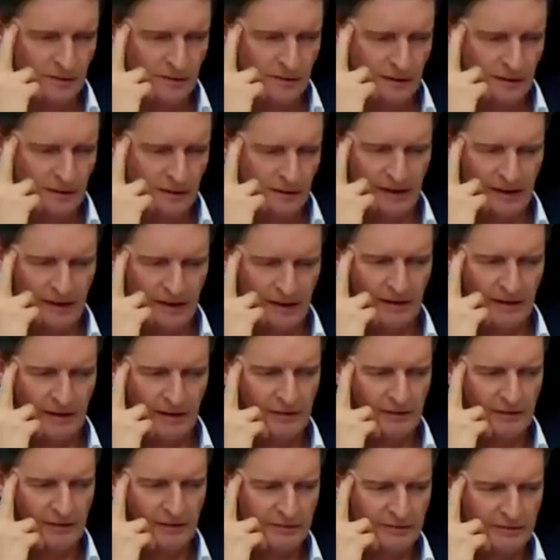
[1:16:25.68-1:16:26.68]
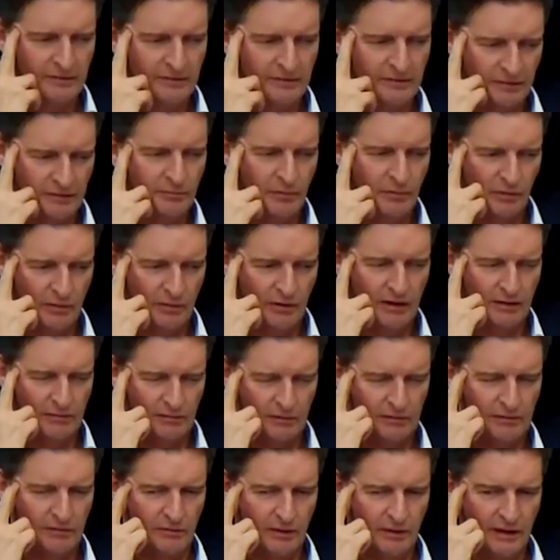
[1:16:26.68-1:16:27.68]
I think this is the book I
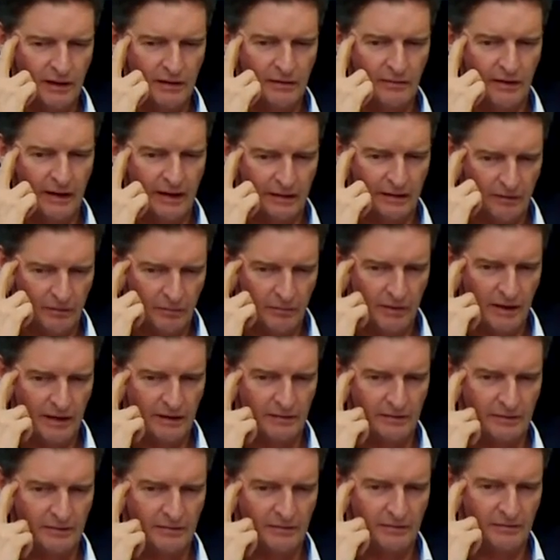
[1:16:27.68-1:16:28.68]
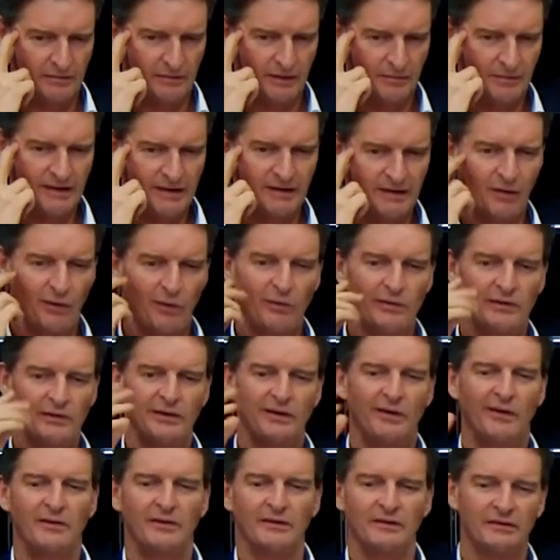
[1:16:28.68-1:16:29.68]
would really recommend. I mean, all
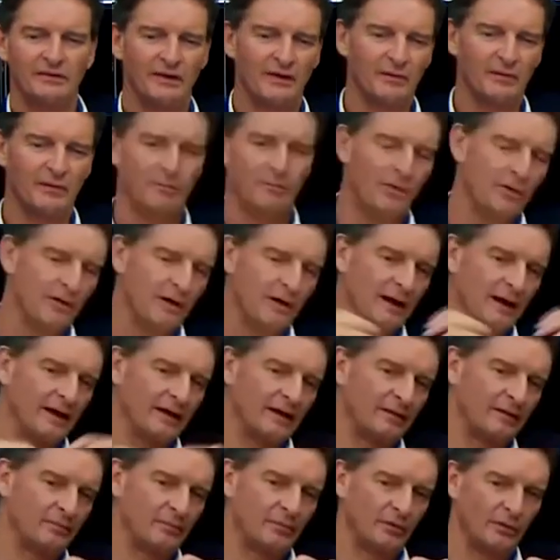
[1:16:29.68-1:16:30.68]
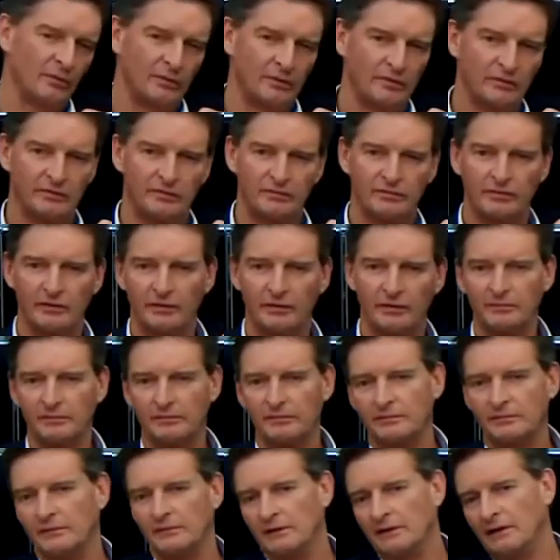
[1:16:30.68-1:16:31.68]
the others are more like books
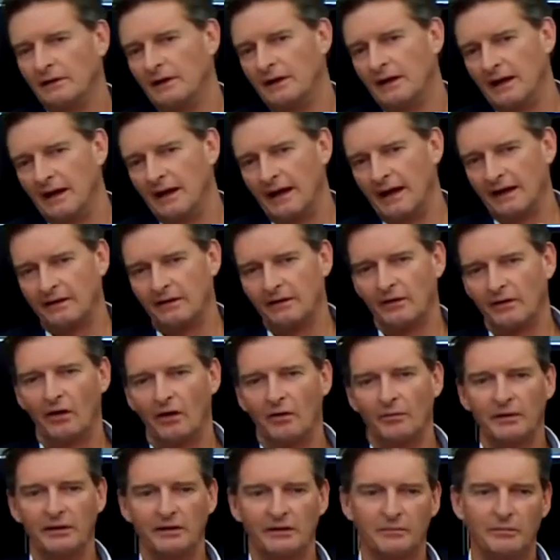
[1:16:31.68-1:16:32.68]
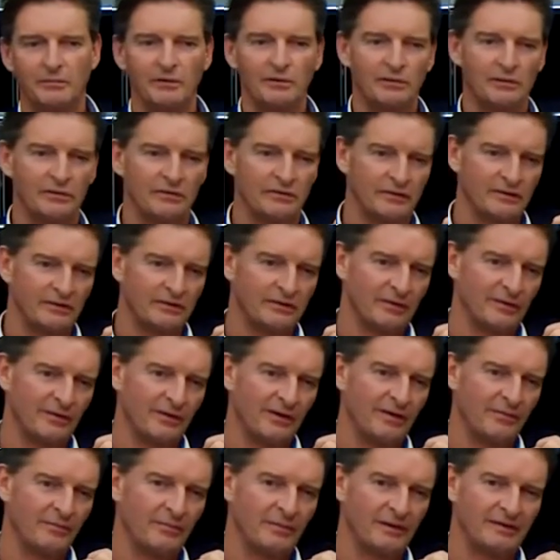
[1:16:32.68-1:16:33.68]
from economic books and
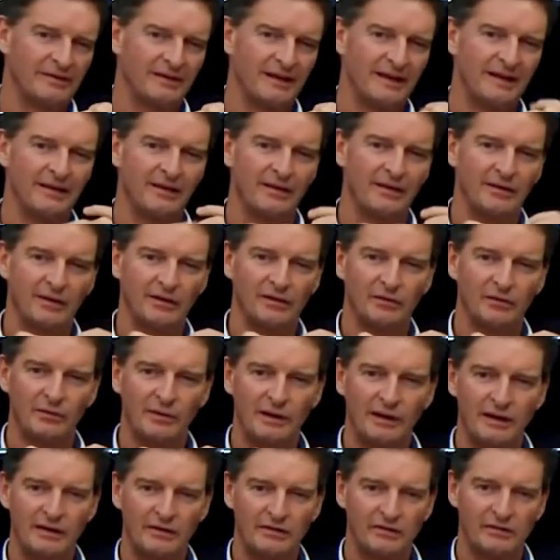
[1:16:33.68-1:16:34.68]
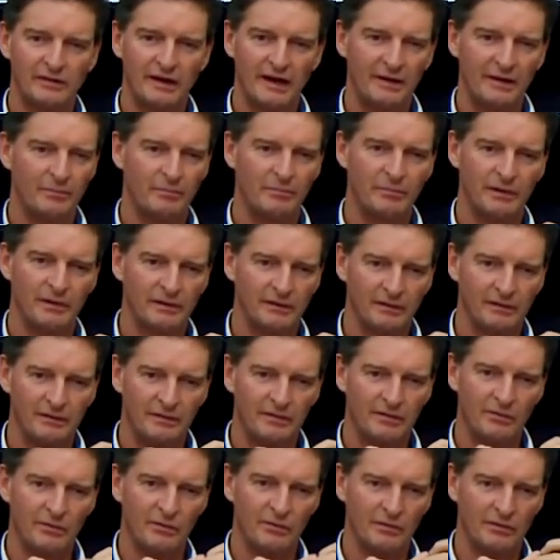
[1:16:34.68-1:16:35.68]
so on, but they are not really shaping
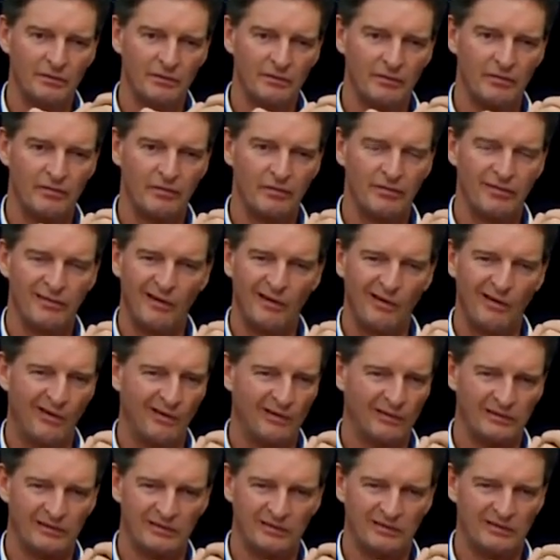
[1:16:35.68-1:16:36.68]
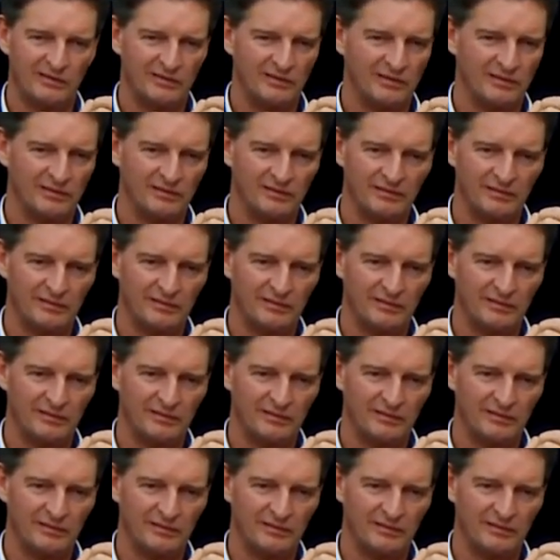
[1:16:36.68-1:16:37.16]
your thoughts.